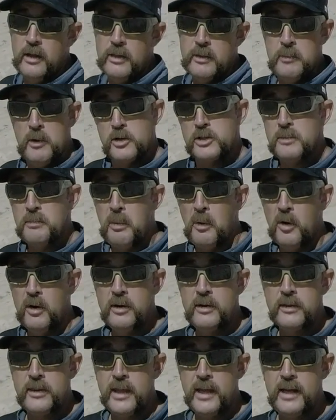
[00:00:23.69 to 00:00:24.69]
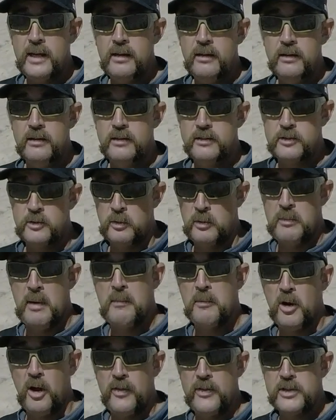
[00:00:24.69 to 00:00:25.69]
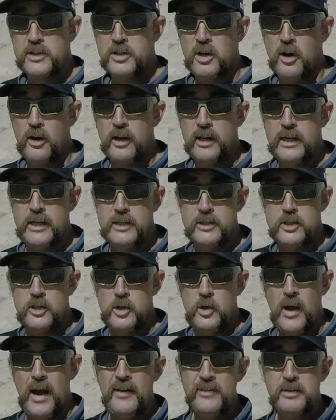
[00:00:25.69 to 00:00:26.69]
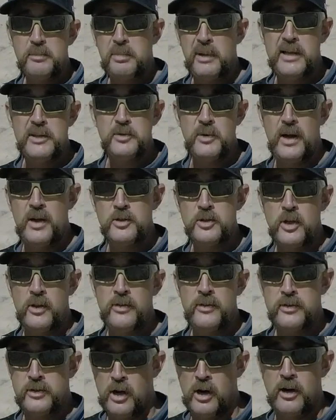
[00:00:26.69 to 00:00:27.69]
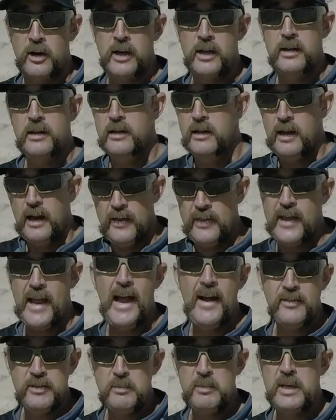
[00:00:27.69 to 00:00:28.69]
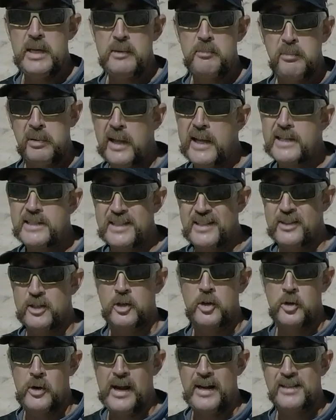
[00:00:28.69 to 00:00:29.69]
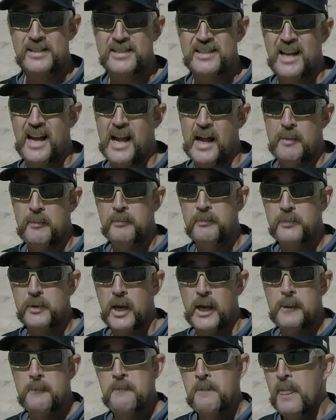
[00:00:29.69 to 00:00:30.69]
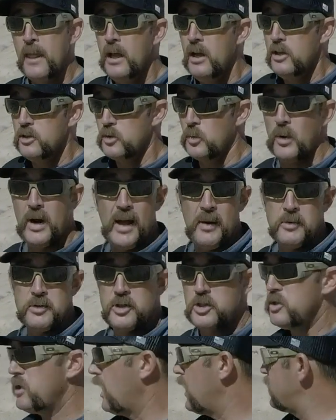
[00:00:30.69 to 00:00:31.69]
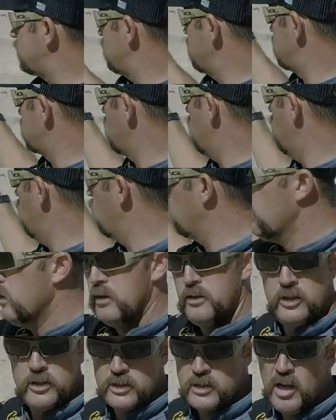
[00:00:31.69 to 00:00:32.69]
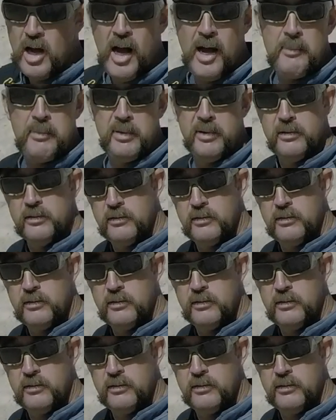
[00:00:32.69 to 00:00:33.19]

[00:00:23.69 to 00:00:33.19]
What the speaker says: the most important thing to remember on this target is you have to place rounds on the target and they have to be placed at the correct time, okay? So what I would suggest is go just top,